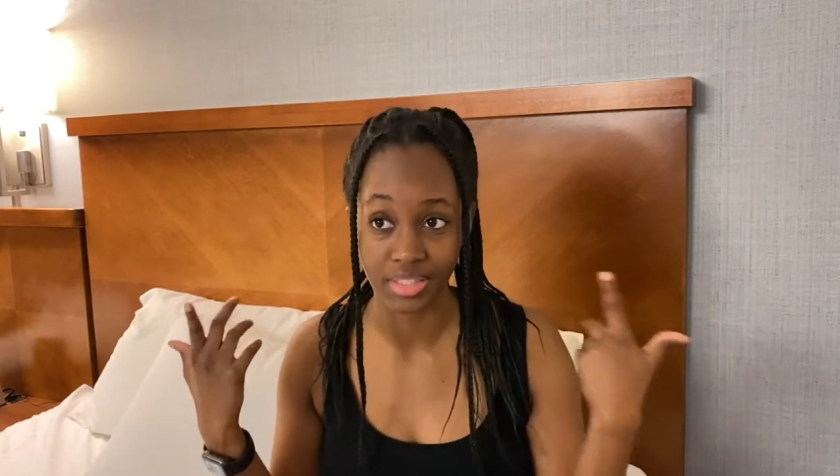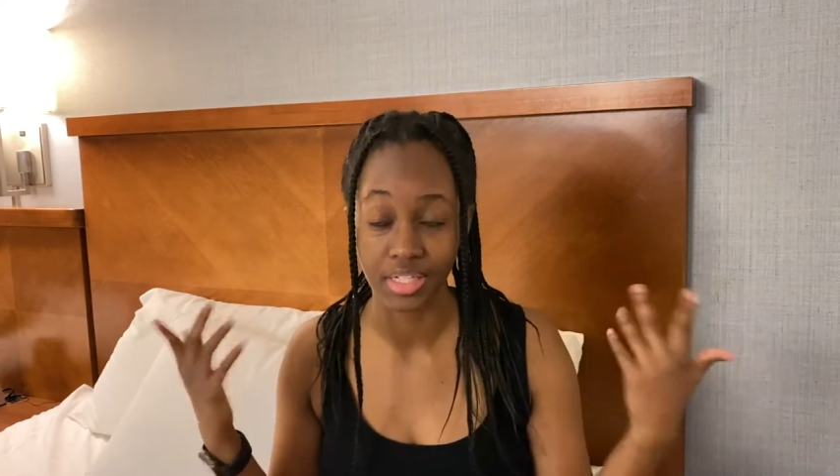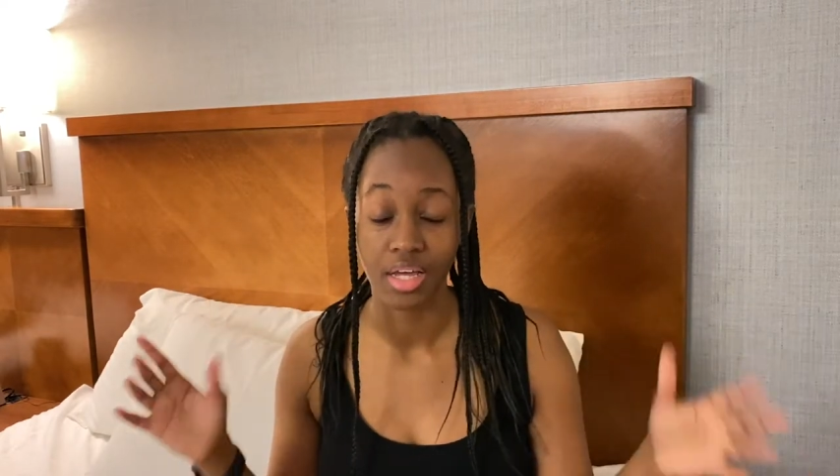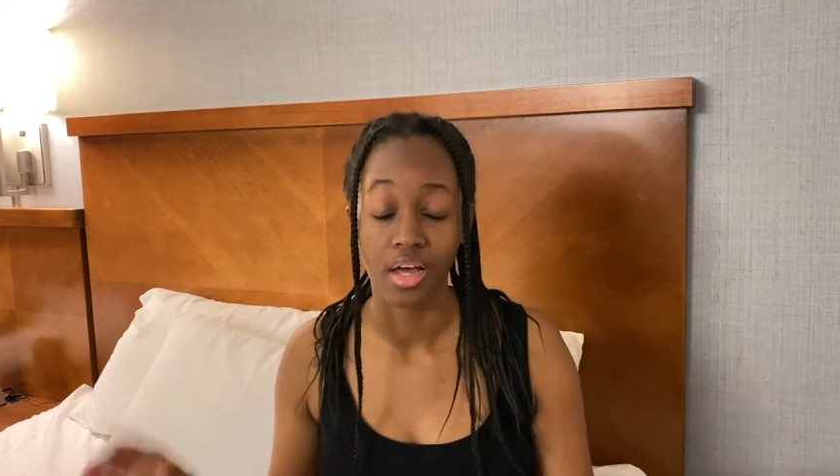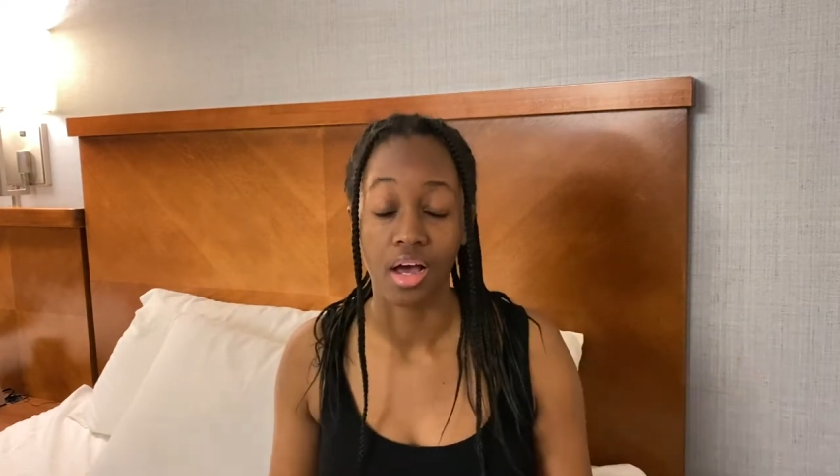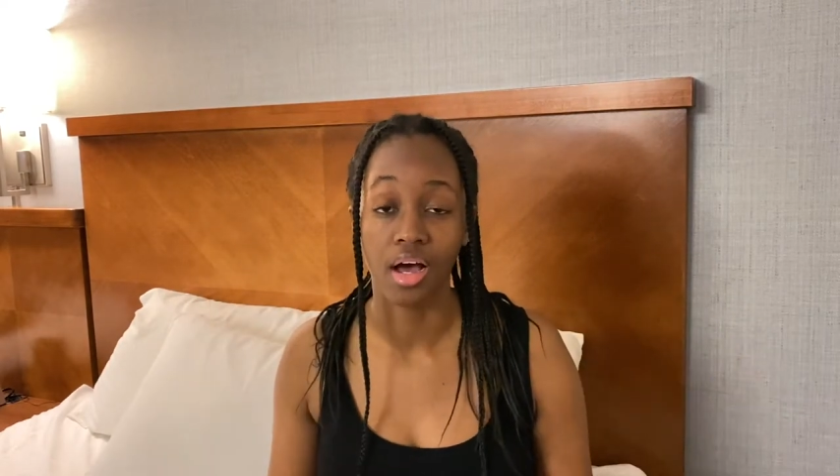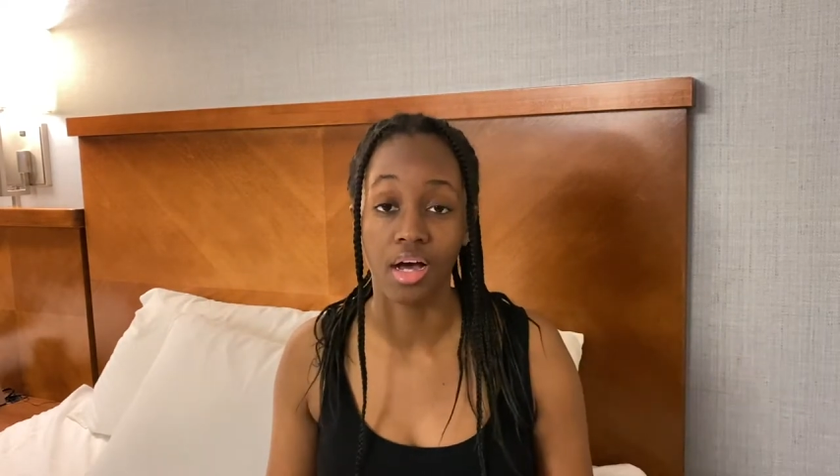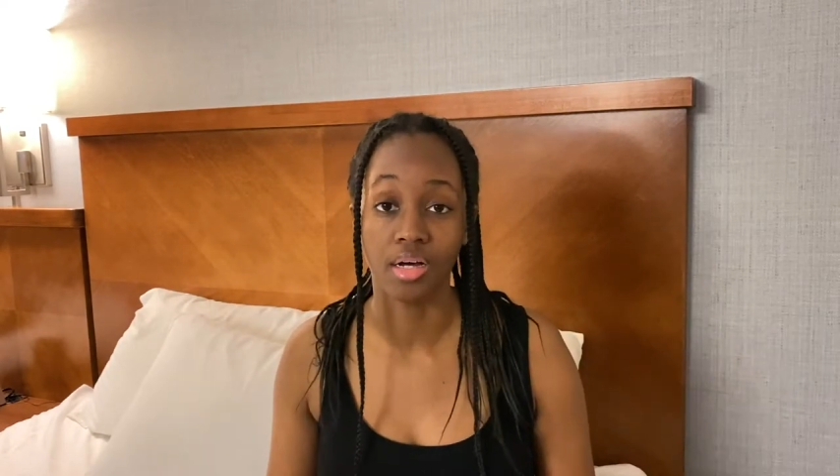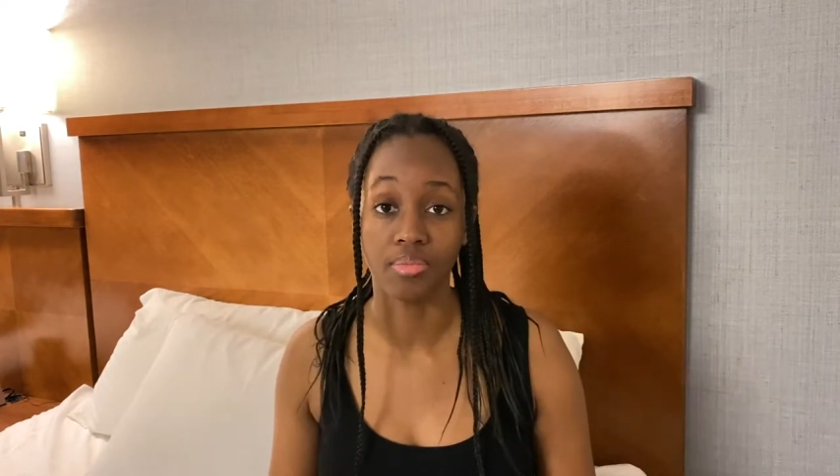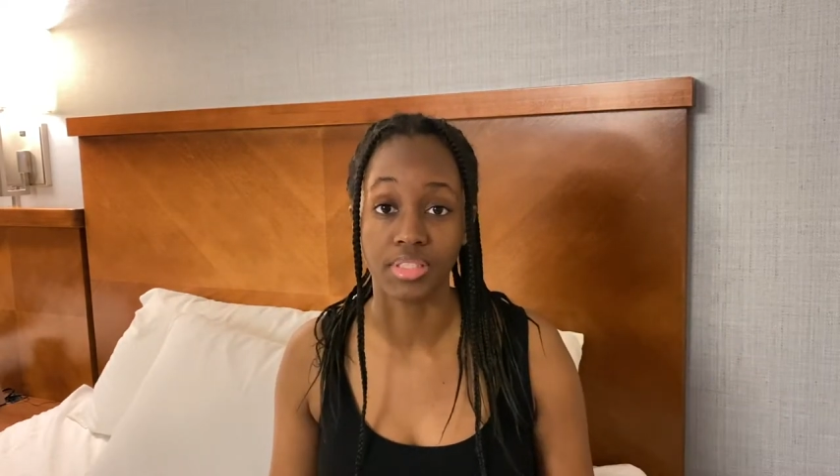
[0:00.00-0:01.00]

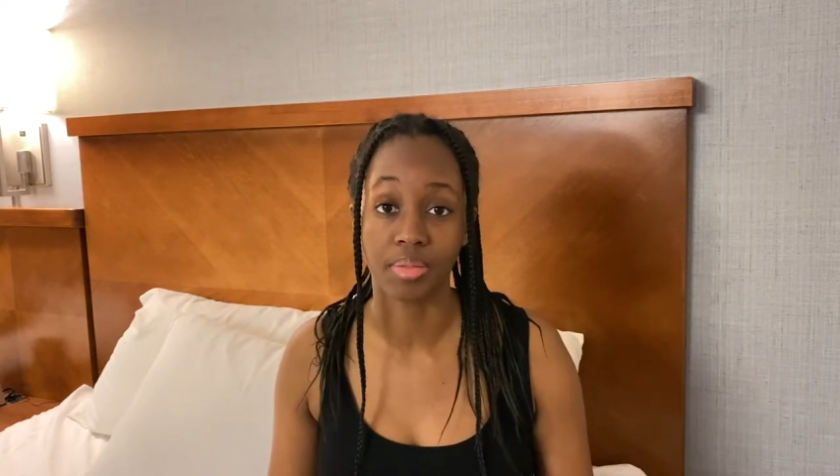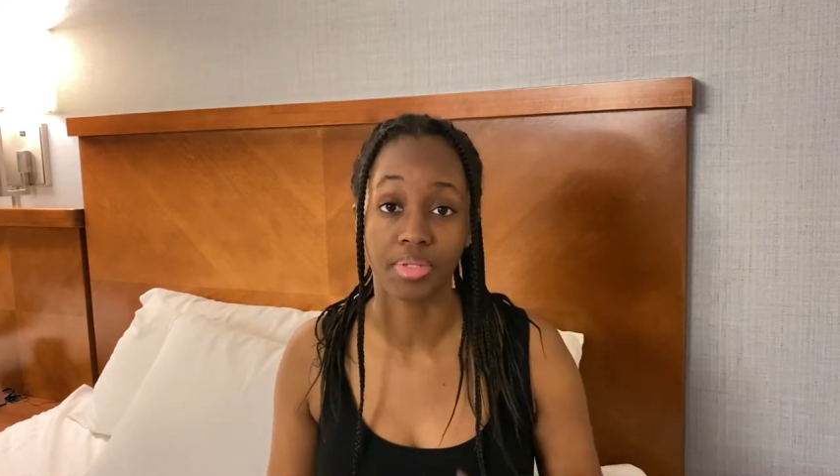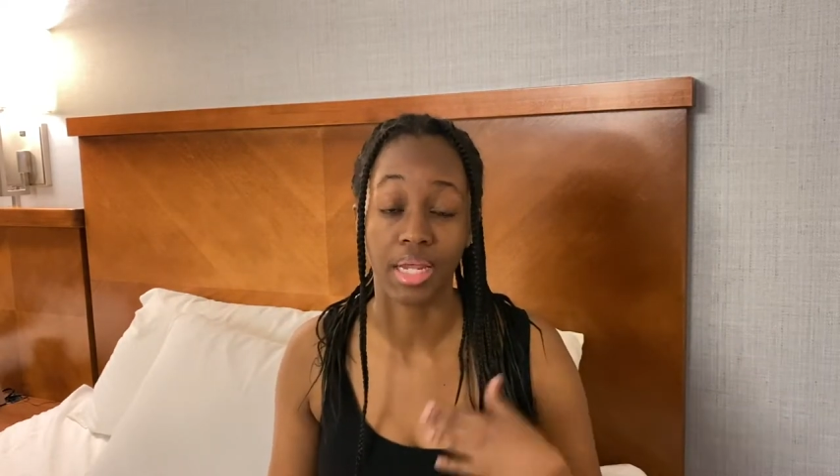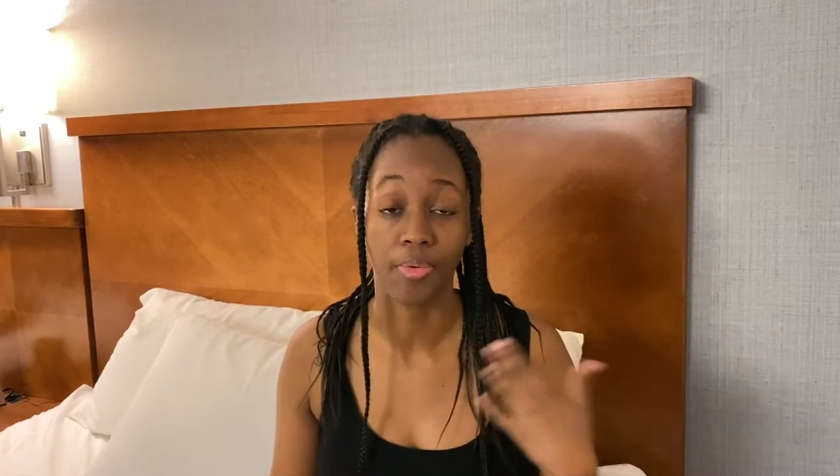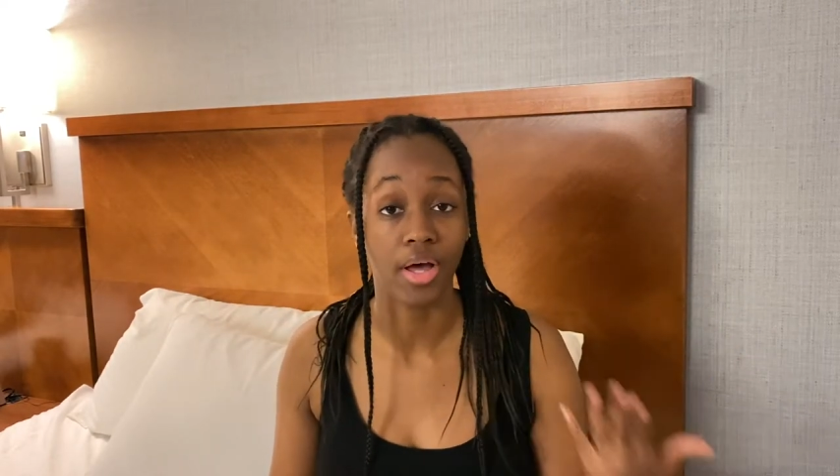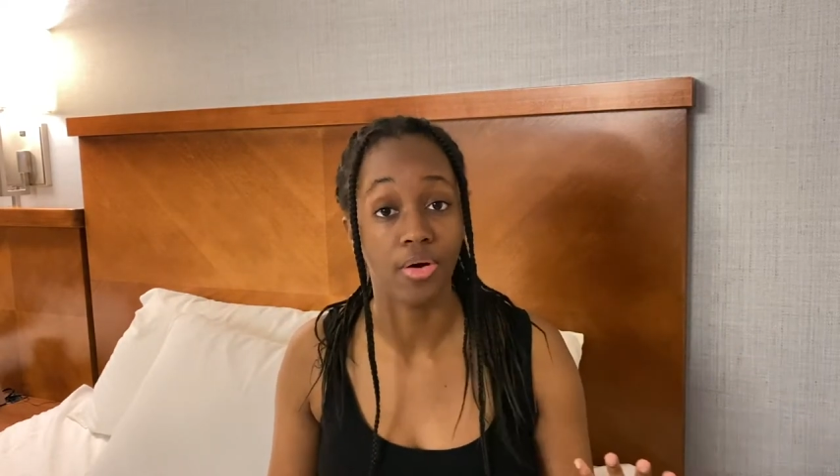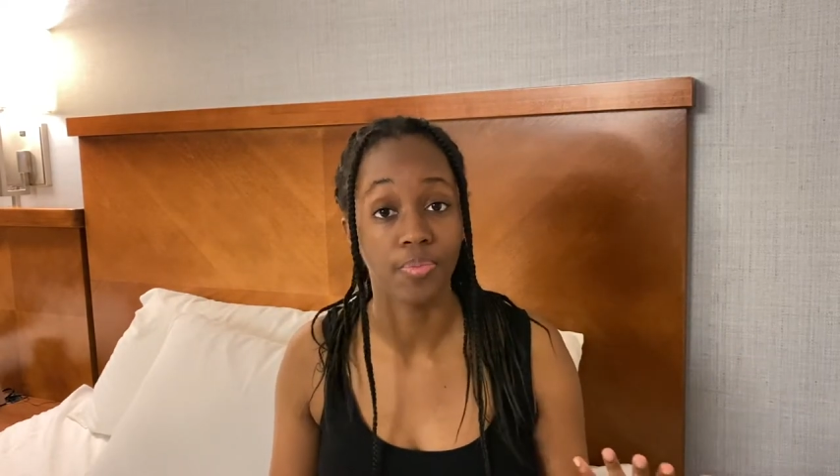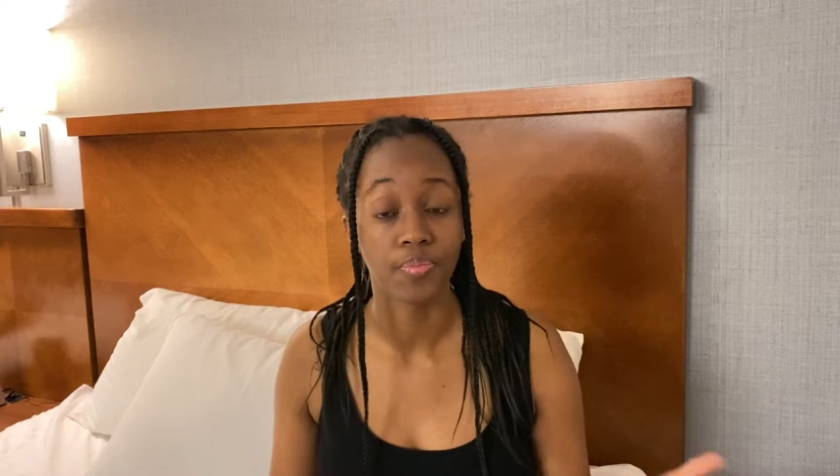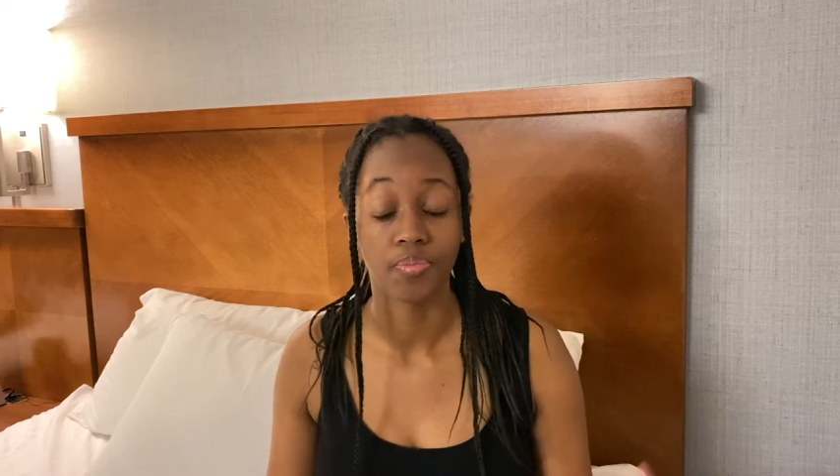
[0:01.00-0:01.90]
is something that will help.